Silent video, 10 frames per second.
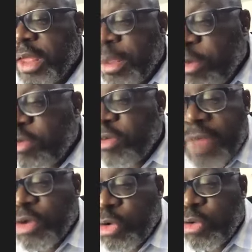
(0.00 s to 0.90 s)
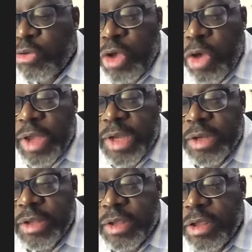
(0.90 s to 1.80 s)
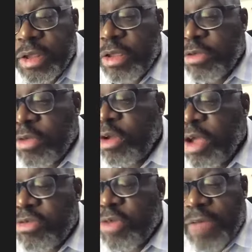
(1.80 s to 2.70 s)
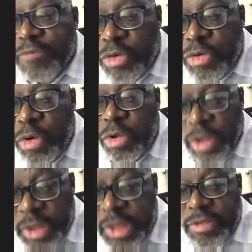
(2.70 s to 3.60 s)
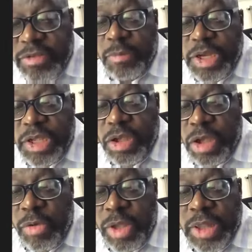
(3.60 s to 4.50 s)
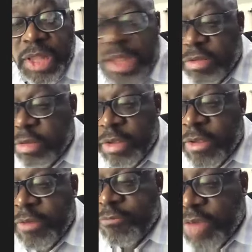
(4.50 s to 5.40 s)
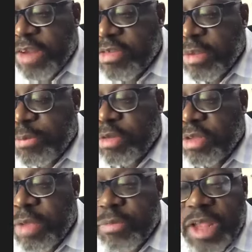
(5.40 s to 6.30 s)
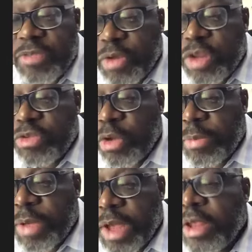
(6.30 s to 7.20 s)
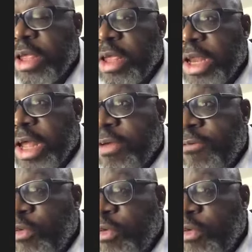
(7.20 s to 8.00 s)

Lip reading: there, but you have a door to go in. So as long as you have a door, then somebody can go in. That's, in very simple terms, that's what it's all about. Now,